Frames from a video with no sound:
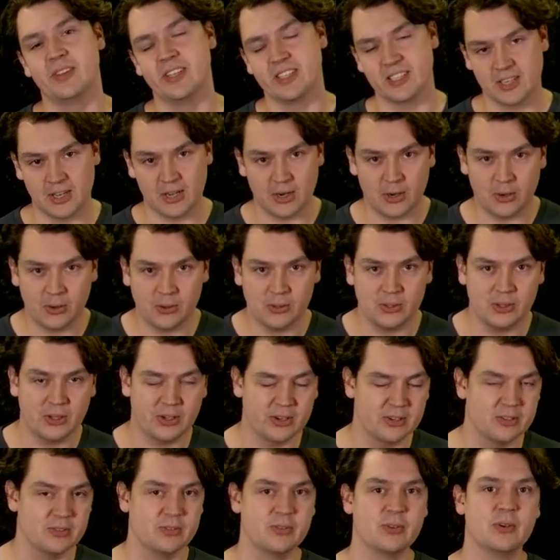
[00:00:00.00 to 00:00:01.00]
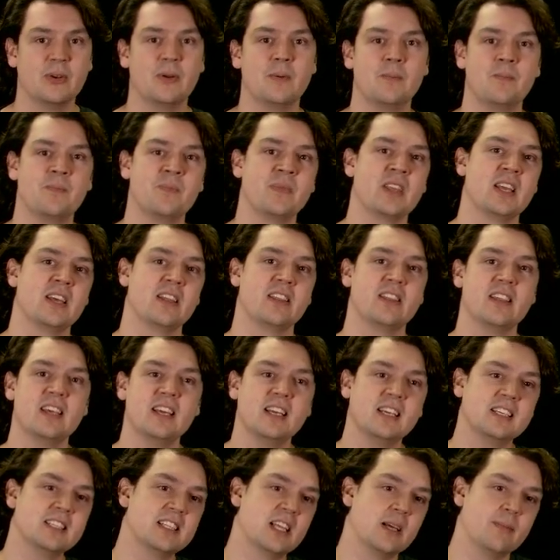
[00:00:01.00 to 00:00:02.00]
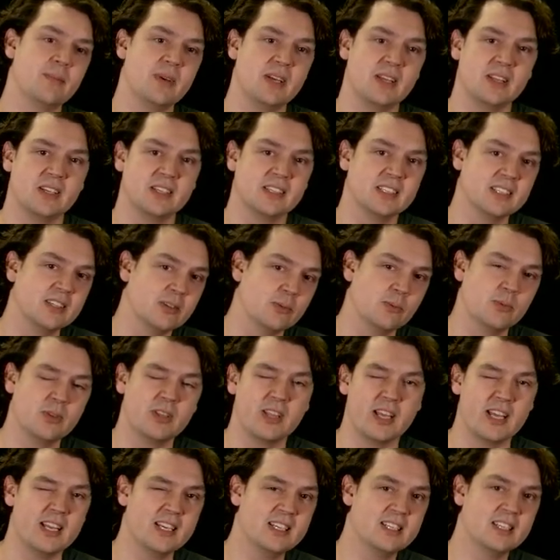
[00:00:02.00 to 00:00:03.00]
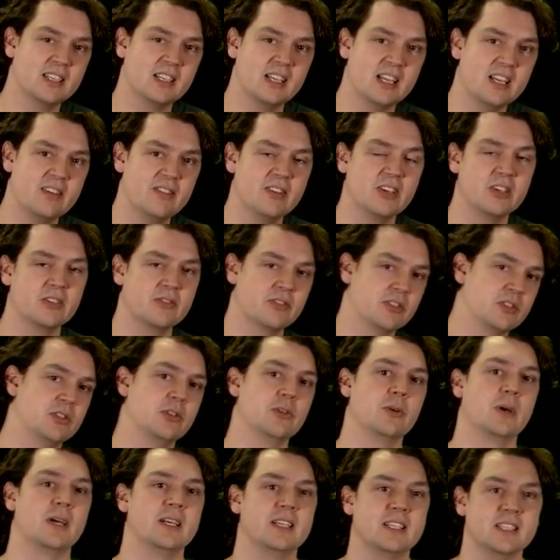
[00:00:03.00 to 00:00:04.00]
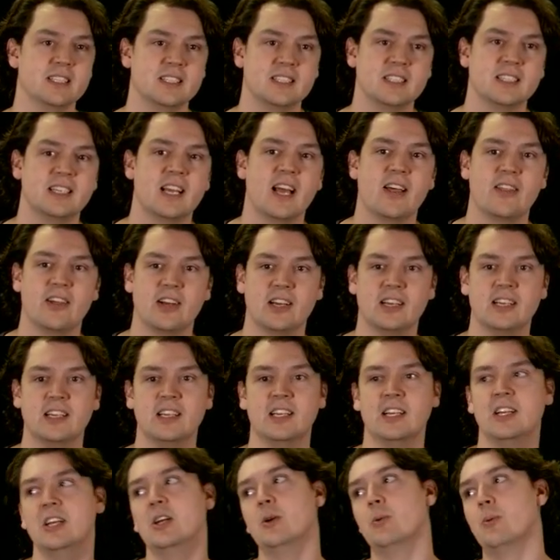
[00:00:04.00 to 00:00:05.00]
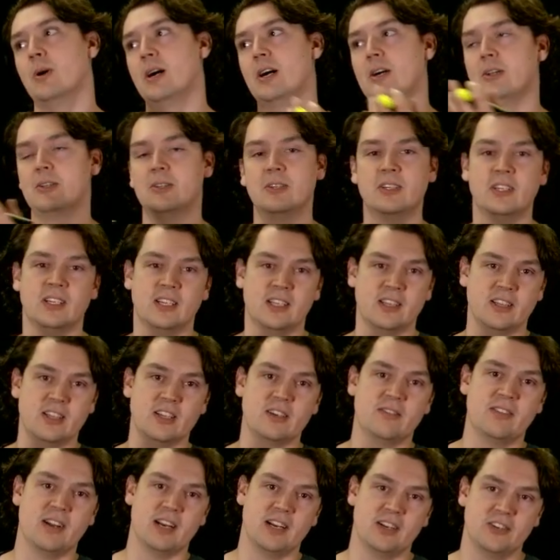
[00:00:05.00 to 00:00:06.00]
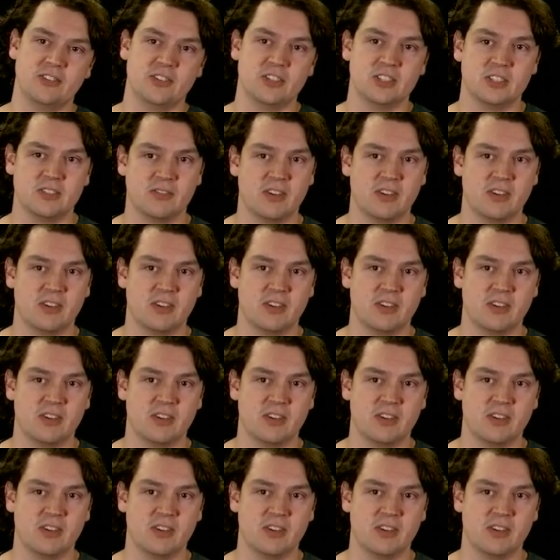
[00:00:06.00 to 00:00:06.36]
There's a whole lot of things that mean with the interleaving of the two ideas together, well, the advantages of